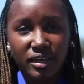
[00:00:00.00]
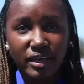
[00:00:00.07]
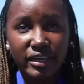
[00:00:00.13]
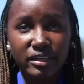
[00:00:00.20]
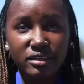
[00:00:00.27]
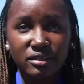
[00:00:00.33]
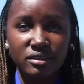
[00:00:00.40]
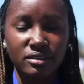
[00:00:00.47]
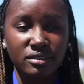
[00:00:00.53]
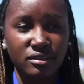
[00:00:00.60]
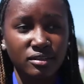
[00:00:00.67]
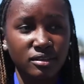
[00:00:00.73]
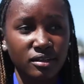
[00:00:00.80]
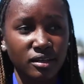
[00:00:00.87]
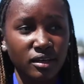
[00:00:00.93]
And
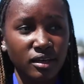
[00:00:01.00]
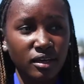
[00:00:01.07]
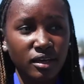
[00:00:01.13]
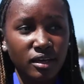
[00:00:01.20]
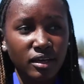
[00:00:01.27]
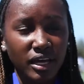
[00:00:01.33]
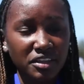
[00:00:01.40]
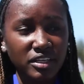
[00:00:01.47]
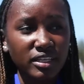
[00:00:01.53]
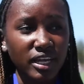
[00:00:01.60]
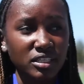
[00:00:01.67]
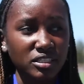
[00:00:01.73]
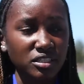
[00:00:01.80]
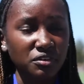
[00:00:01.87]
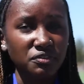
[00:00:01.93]
I think
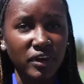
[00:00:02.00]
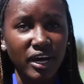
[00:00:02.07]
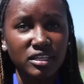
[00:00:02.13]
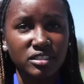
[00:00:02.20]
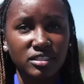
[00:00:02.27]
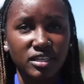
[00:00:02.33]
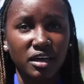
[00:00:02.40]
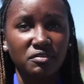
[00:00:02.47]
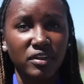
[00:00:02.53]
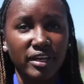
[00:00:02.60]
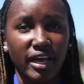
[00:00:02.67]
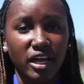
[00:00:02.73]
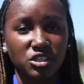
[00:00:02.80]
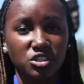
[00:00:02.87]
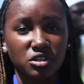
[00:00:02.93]
that's the fastest I've, like,
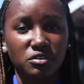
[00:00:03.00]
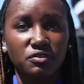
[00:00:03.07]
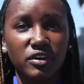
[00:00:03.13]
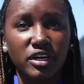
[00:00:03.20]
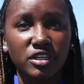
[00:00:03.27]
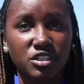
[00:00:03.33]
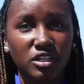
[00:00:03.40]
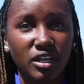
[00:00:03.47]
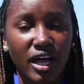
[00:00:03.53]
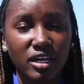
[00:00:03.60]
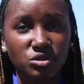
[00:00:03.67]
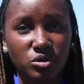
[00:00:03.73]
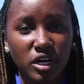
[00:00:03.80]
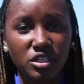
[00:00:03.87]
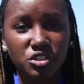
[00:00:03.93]
actually finished the
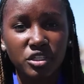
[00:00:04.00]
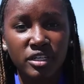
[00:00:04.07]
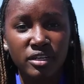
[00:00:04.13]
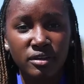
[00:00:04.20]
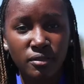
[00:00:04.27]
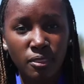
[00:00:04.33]
last 100.